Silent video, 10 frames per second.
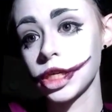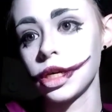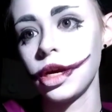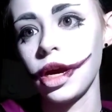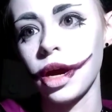
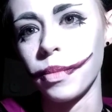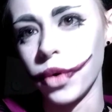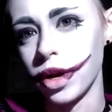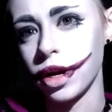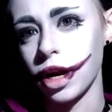But
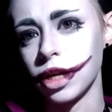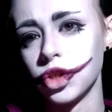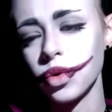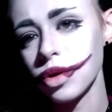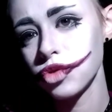don't go
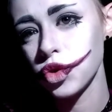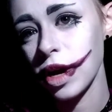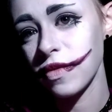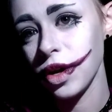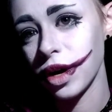too heavy on
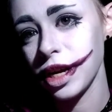it.